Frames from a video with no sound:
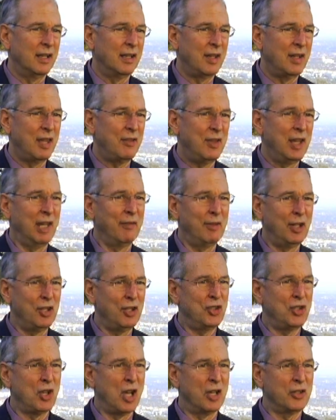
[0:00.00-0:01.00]
They think of it as
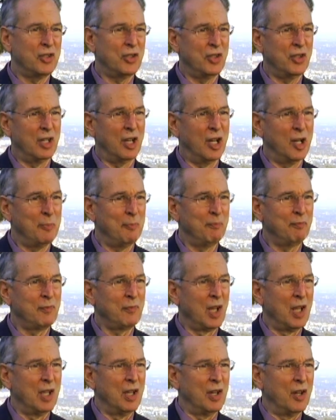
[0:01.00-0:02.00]
just,
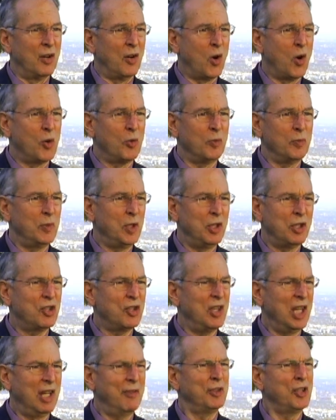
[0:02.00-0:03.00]
you just
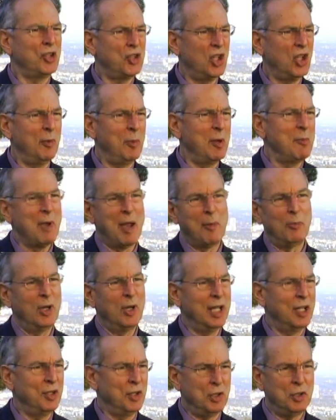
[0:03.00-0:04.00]
think of a disturbing
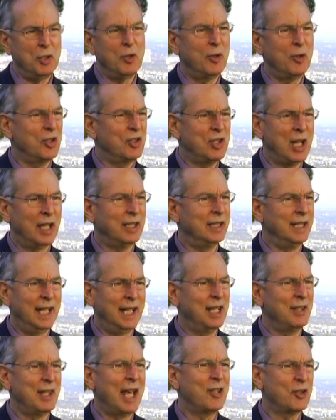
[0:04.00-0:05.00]
memory and you do this technique
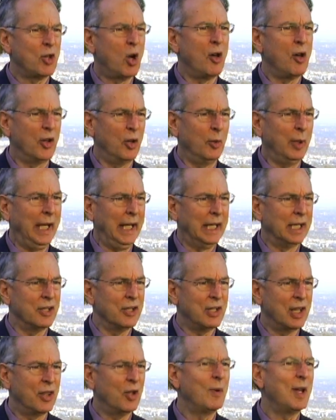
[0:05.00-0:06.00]
and that's all there
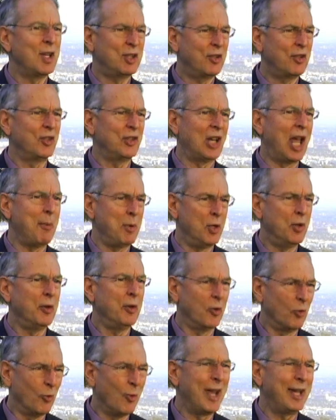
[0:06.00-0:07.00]
is, and the rest of the time you're
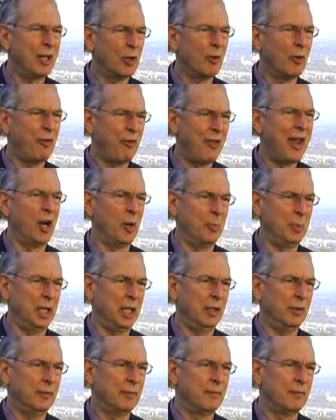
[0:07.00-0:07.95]
doing regular therapy.